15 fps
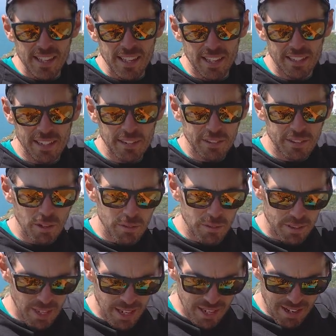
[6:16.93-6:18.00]
I don't
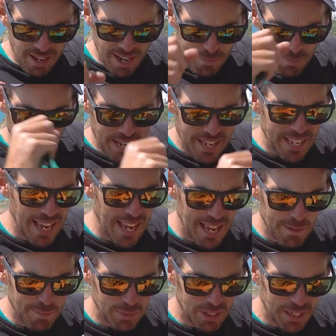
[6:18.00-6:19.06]
think I had many
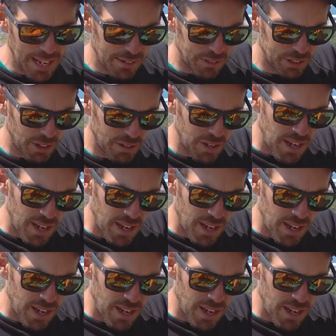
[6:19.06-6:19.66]
cams left, so